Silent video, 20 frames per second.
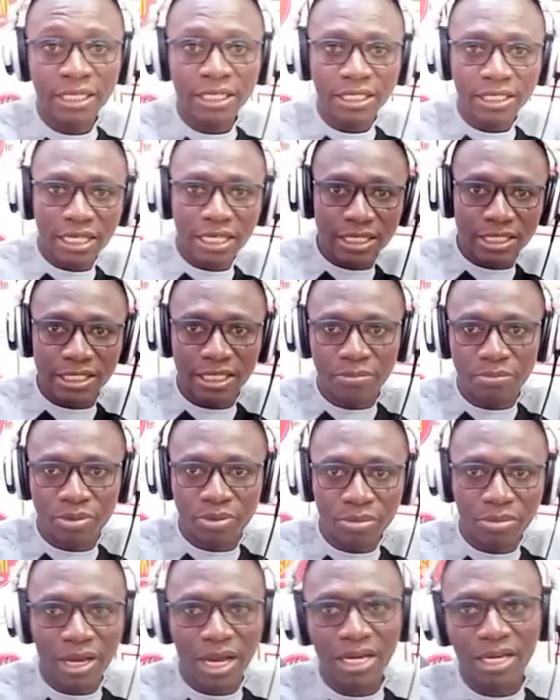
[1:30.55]
Yes, the
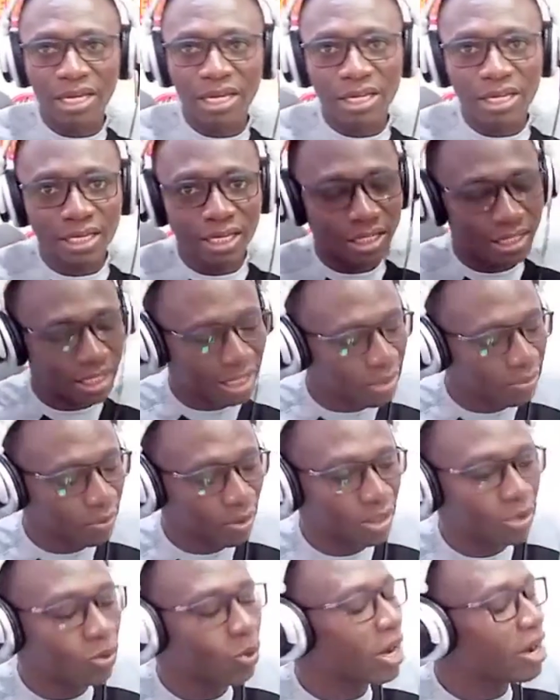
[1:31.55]
Premier League, the
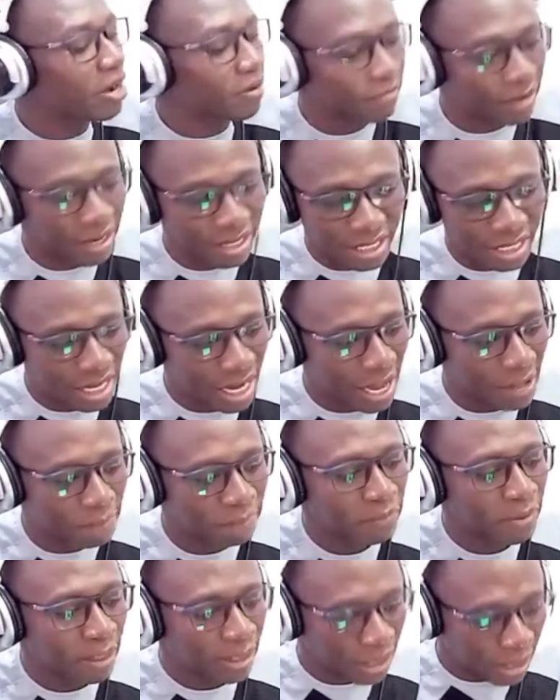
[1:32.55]
Champions, wherever they are,
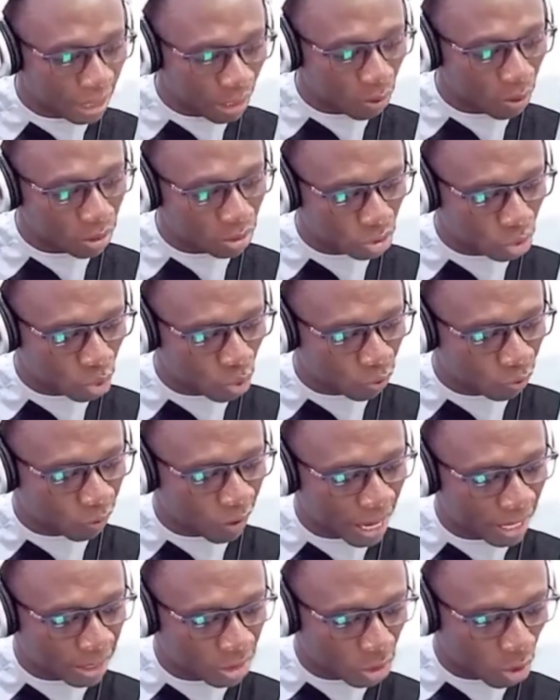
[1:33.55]
they want to
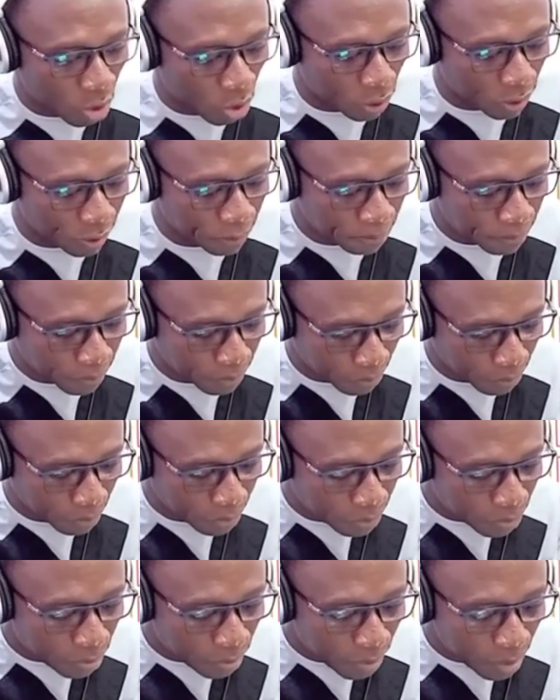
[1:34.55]
fight on.
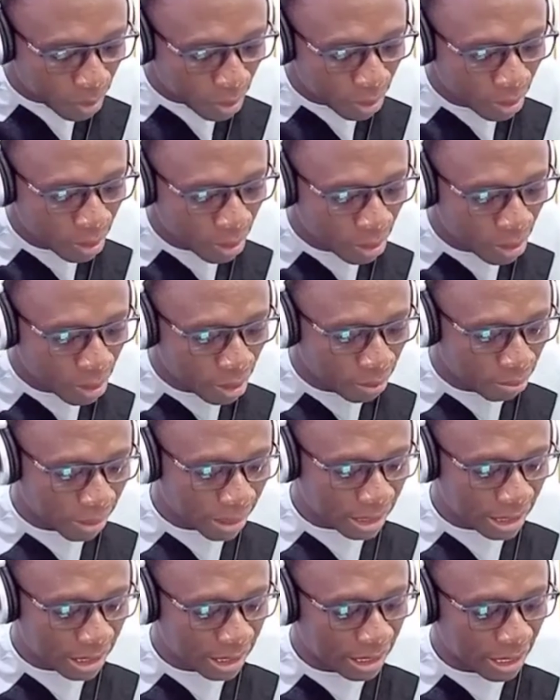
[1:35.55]

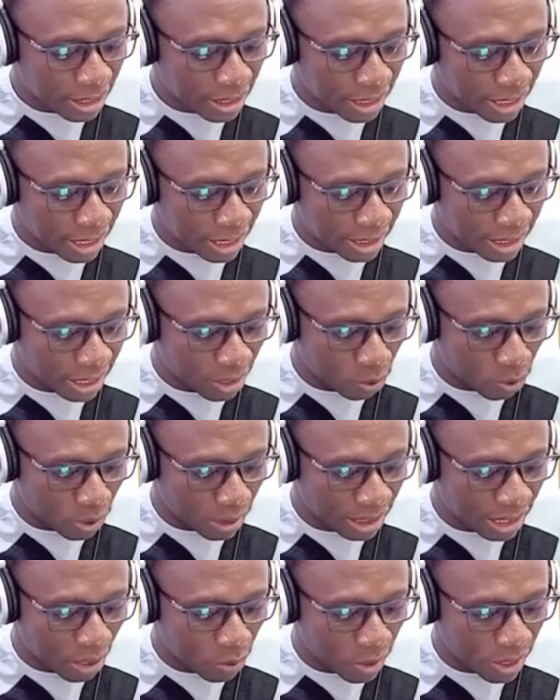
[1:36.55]
Manchester United
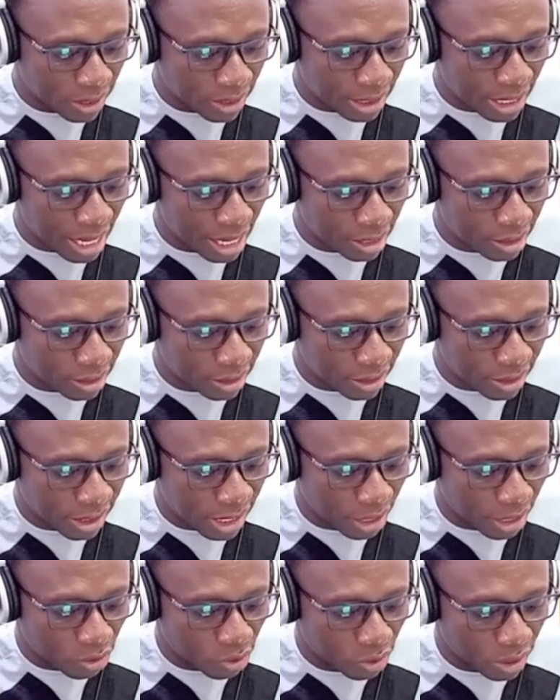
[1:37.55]
want-away star
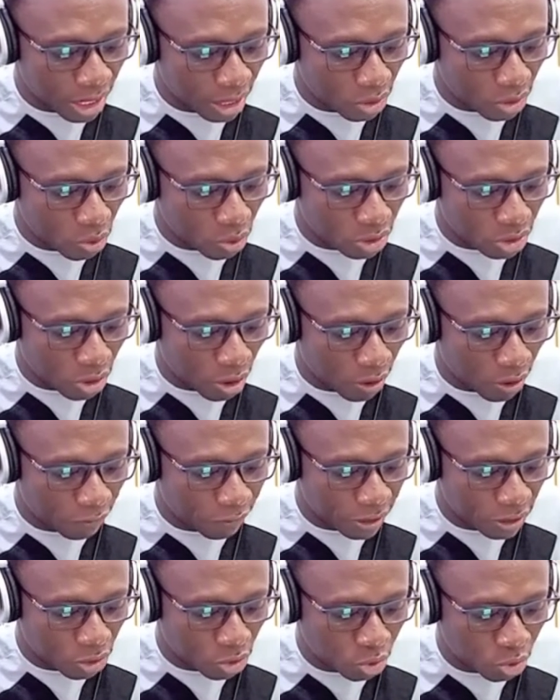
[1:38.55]
Cristiano Ronaldo was
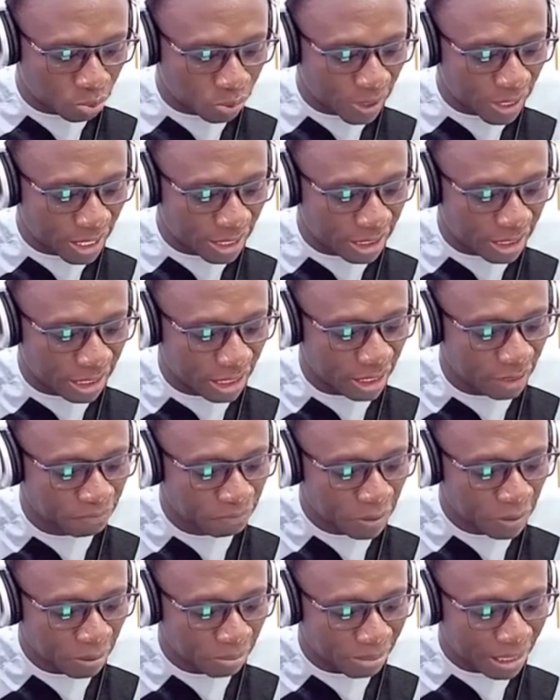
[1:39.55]
offered to PSG,
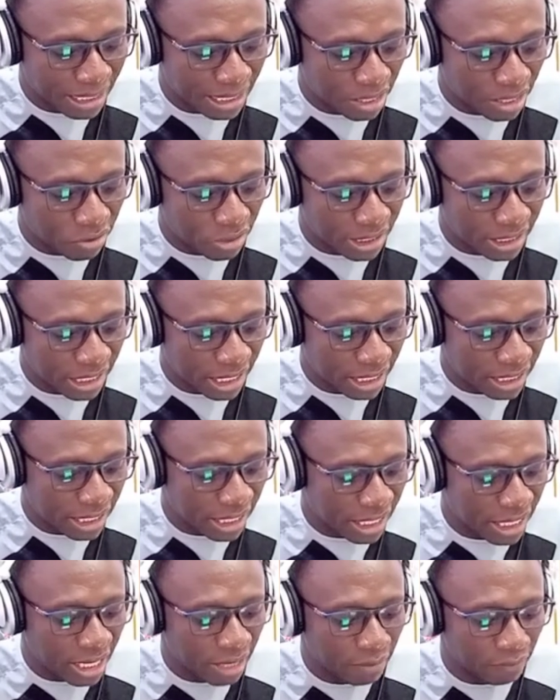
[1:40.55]
but they
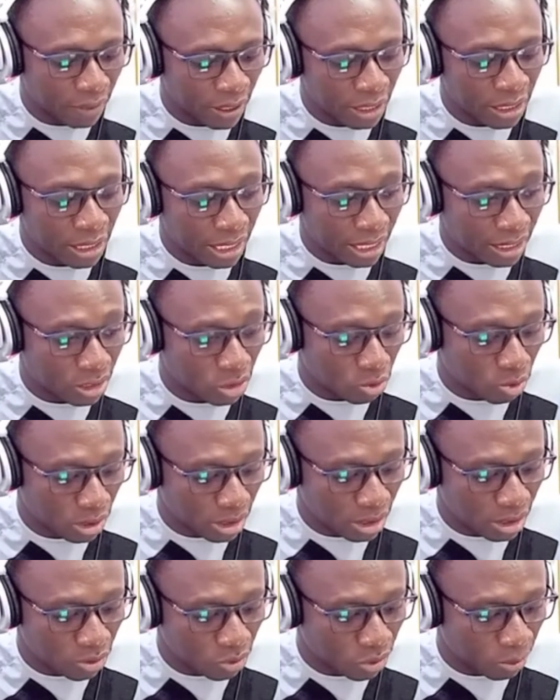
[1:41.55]
rejected him. That is
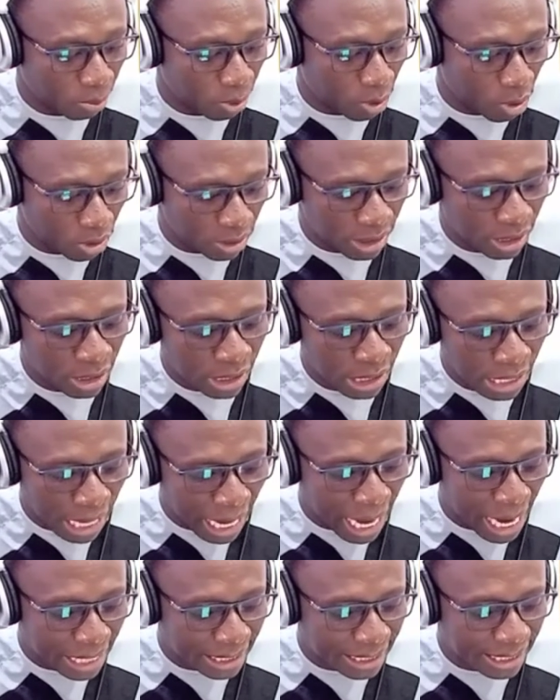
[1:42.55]
what reports
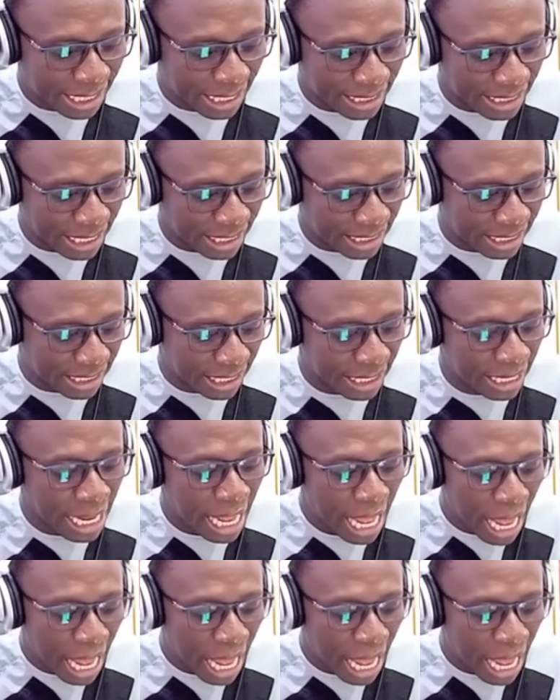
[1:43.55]
are suggesting.